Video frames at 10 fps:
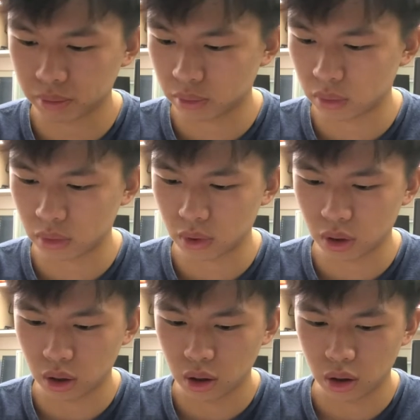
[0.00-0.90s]
one
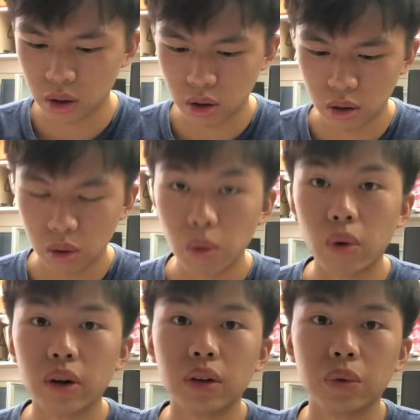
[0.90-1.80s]
of
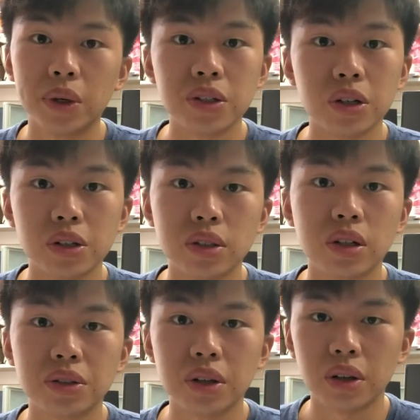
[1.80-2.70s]
the research
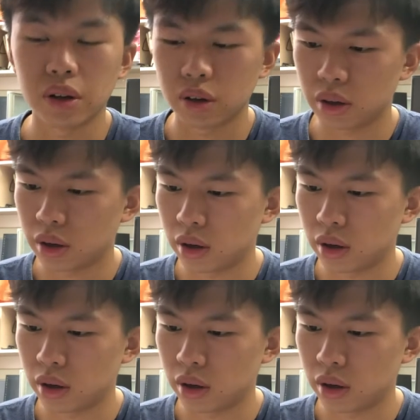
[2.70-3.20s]
assistant here,